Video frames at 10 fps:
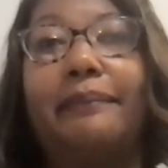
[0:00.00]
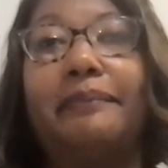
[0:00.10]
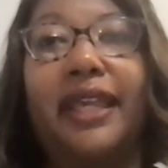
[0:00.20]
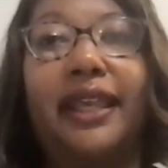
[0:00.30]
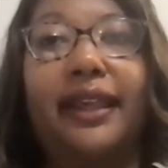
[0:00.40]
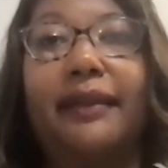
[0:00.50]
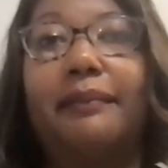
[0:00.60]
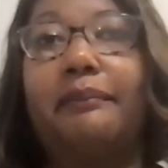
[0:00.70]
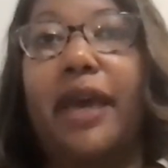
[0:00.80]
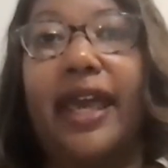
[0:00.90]
big
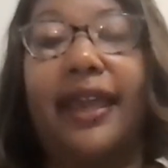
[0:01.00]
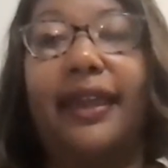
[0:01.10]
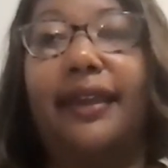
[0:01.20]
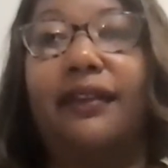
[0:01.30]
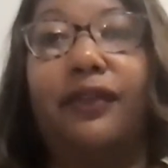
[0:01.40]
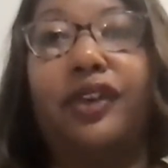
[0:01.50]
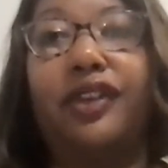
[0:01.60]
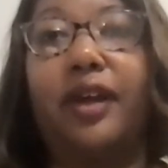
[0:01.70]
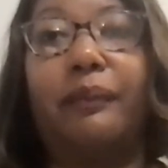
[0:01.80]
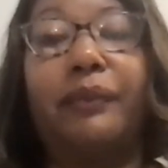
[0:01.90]
bang for
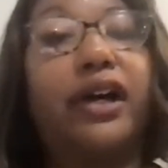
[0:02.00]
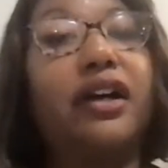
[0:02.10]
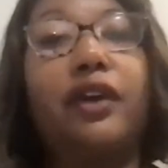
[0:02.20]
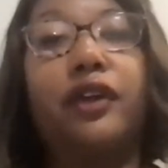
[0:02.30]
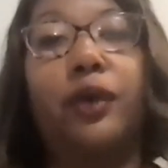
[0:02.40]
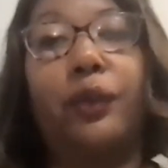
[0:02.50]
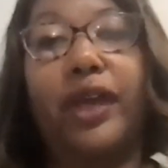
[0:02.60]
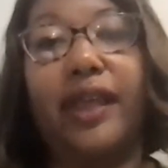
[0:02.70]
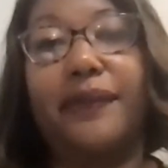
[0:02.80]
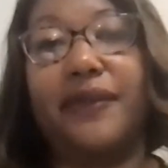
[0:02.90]
their buck on a
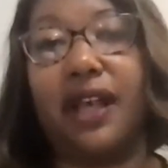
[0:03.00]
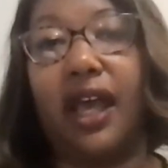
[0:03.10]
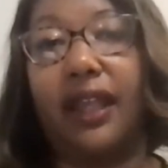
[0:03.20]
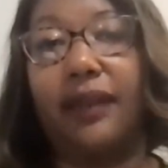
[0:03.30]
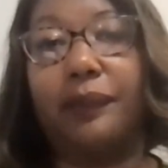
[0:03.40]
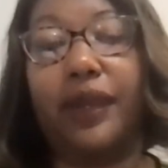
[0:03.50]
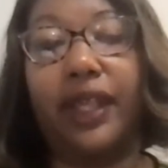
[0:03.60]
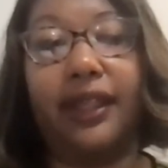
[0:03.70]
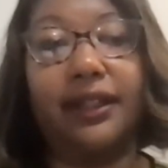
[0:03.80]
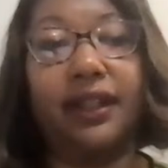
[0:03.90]
website. But